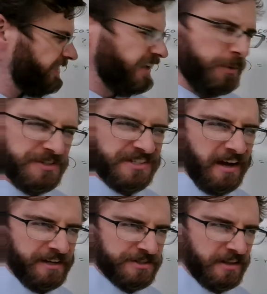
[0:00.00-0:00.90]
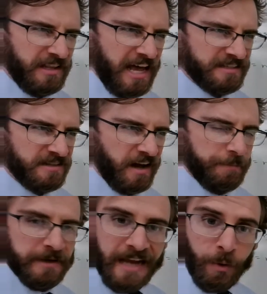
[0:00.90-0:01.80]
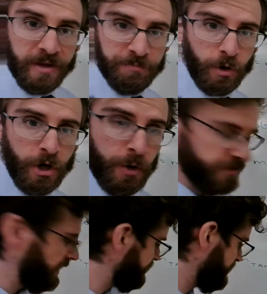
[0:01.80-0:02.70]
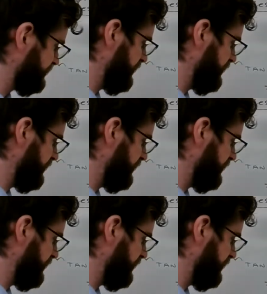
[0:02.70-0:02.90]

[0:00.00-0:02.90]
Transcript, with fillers: I think it was sines the last time, but now we have more cosines than